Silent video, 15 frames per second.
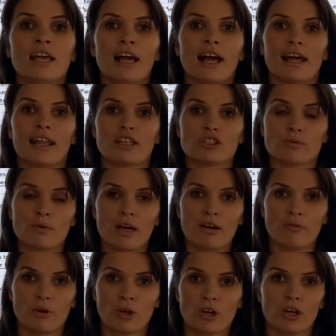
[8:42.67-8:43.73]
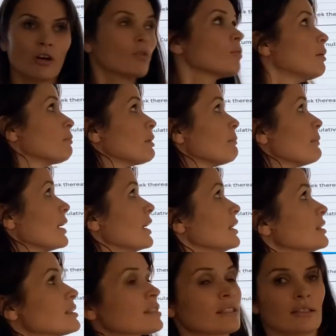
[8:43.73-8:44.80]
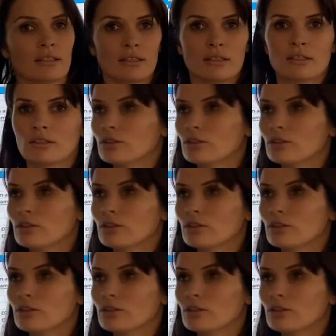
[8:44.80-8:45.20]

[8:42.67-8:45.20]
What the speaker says: and at 12 o'clock when we meet, you